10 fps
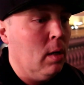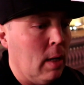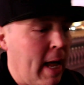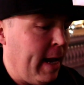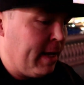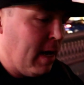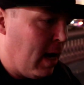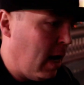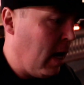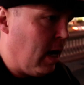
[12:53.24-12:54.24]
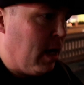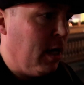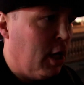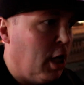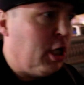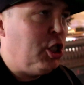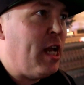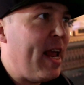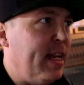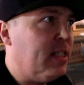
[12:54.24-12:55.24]
like uh,
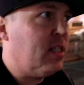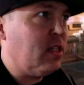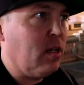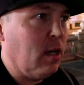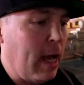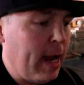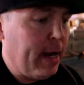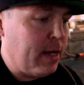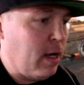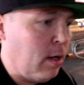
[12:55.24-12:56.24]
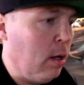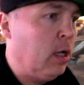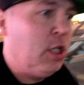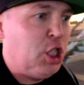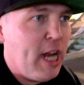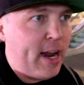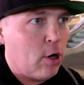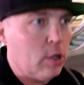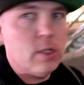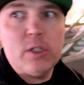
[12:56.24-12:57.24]
chase, like
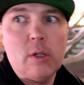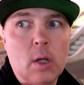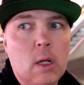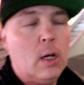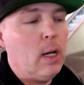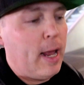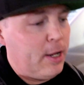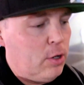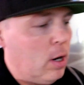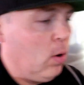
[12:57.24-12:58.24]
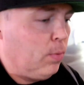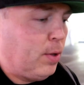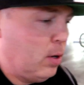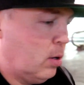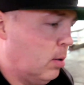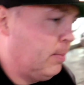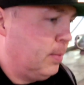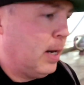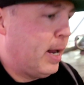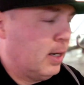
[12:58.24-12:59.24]
chairs, like, you know, the
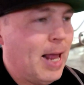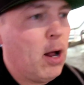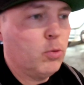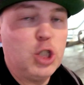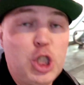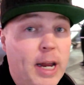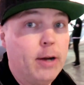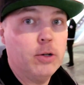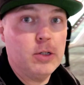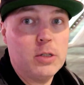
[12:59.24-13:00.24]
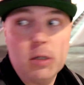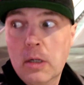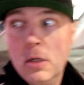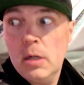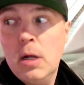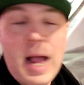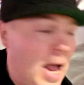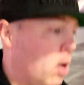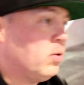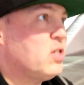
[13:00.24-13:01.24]
like lounge chairs
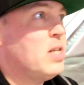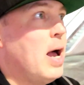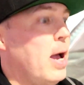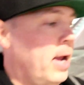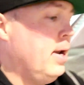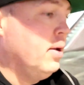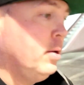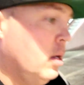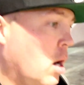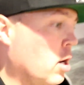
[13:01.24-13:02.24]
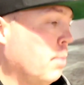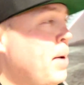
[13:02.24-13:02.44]
outside on a